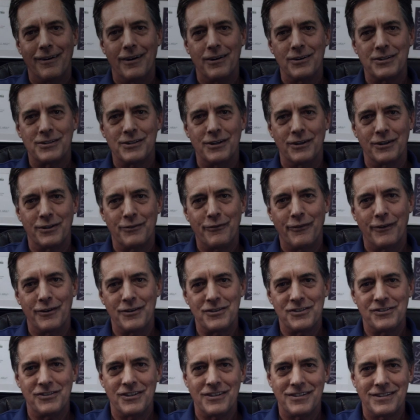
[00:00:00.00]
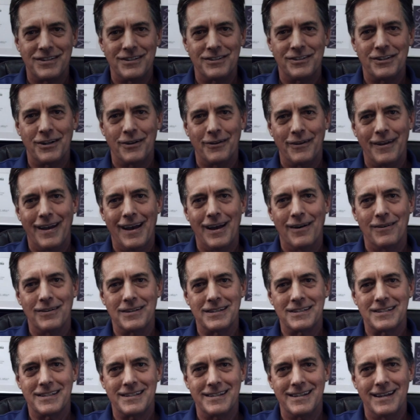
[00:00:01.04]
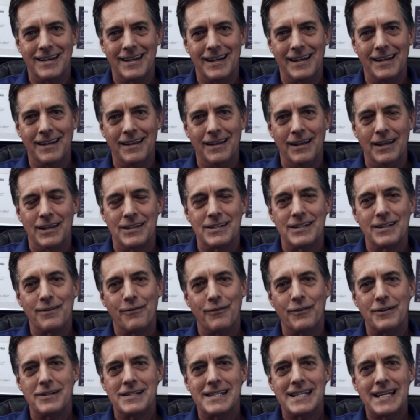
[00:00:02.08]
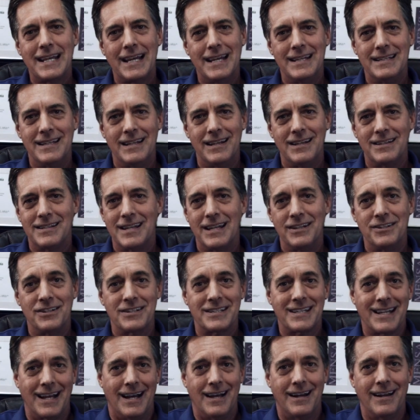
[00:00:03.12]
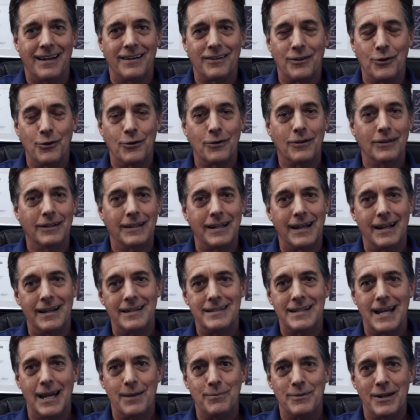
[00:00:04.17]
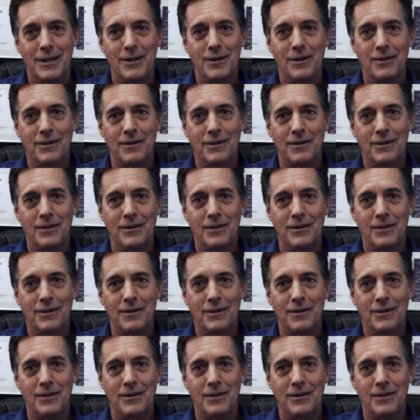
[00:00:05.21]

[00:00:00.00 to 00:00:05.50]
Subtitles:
art search first, just to show you how it's done. So the first thing I did is I just got on Google and I typed in